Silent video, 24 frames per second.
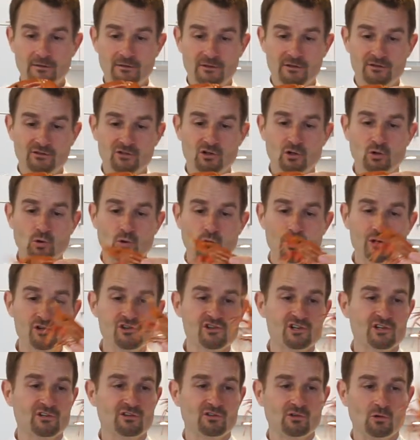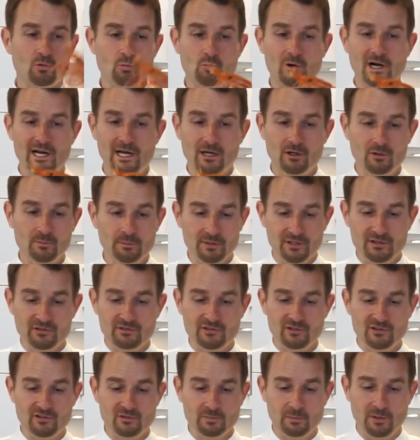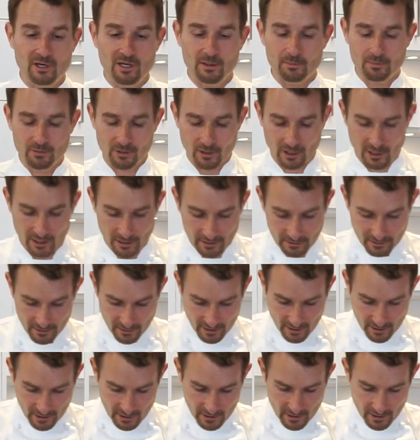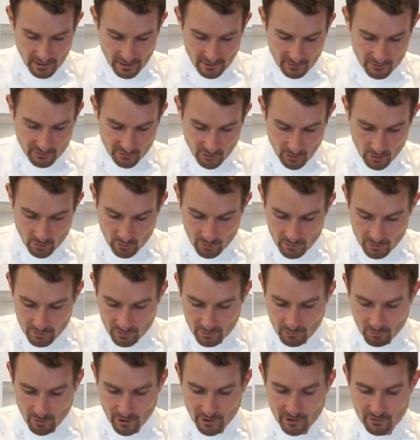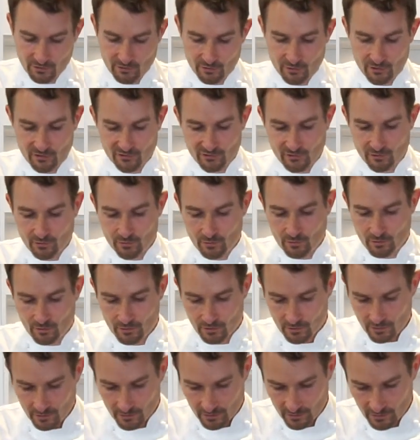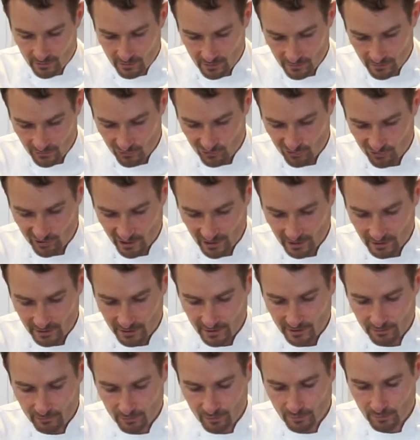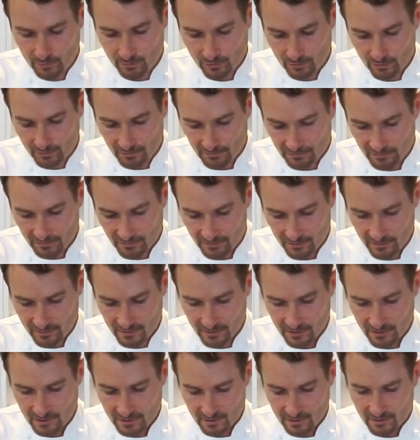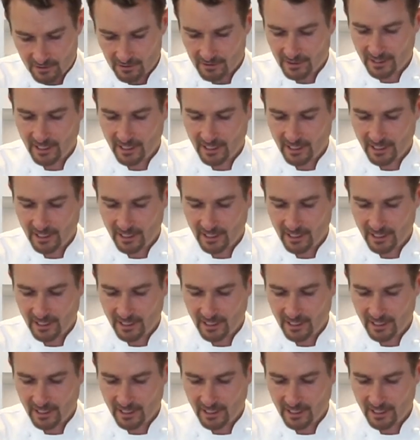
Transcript: this gorgeous wild BC spot prawn. So what you do is you gently remove the